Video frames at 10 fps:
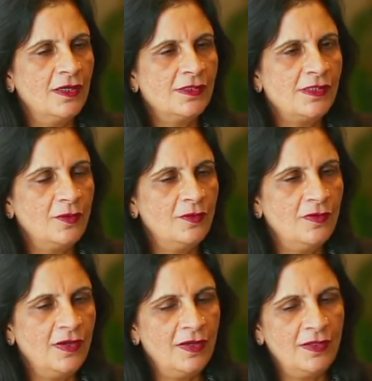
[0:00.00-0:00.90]
sound
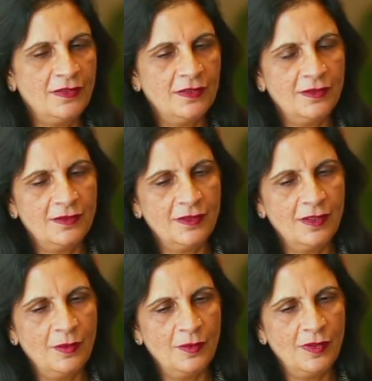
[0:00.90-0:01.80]
right,
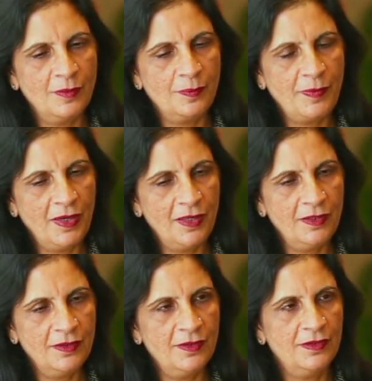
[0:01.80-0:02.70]
a
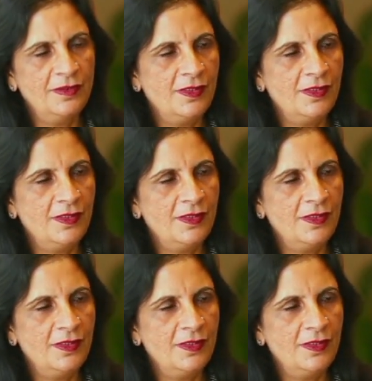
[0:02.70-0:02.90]
parlor,